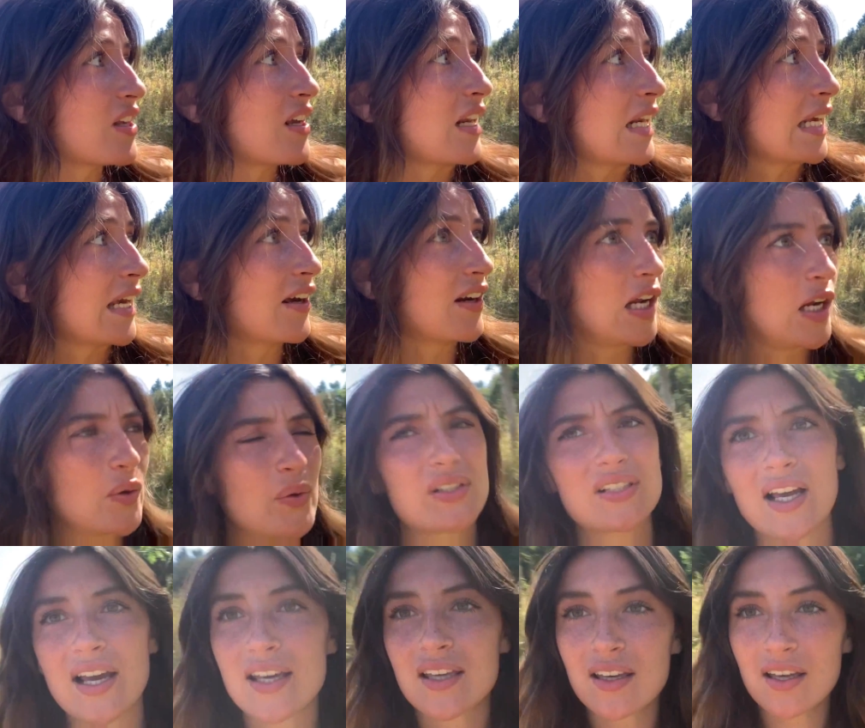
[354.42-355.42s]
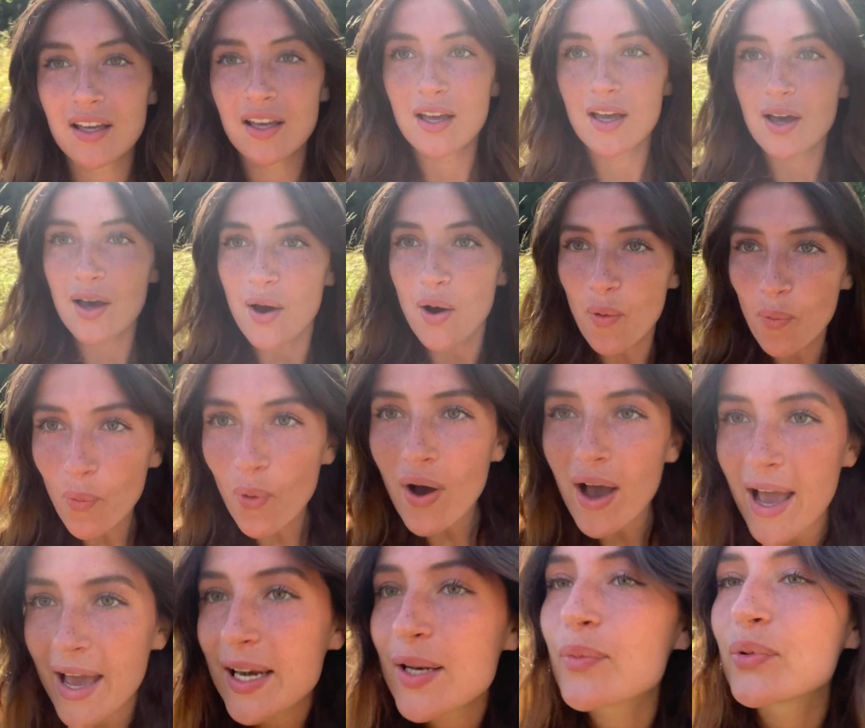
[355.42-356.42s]
earlier, and I was like, what
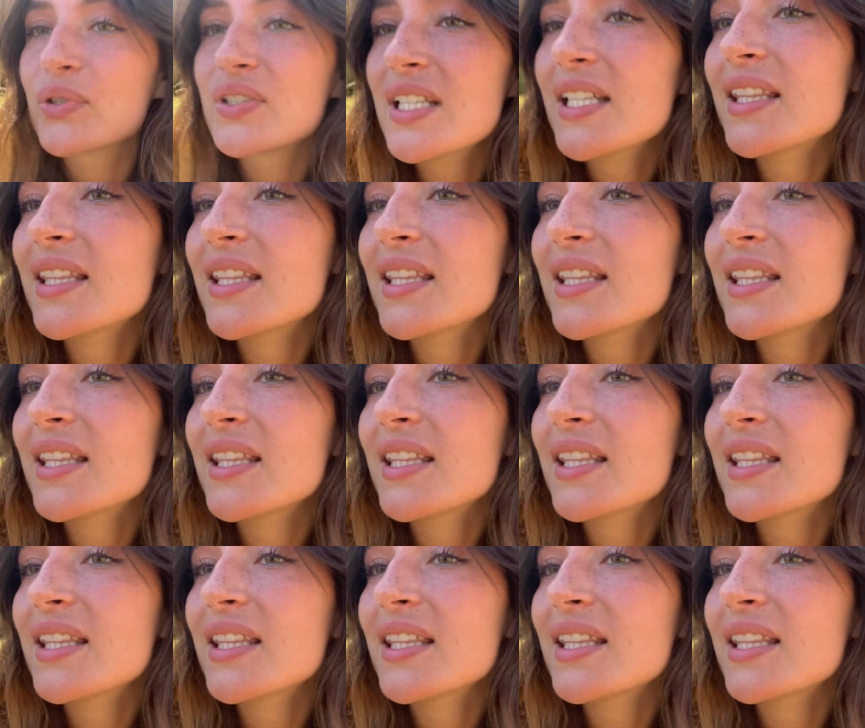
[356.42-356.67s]
animal did